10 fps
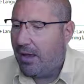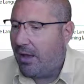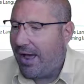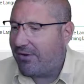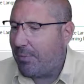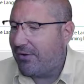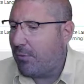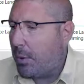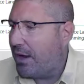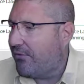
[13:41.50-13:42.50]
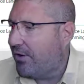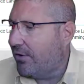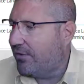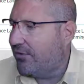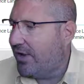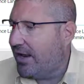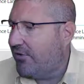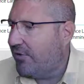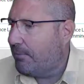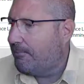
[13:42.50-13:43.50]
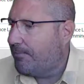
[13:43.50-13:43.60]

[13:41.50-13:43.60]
aspects of Python you've got to teach.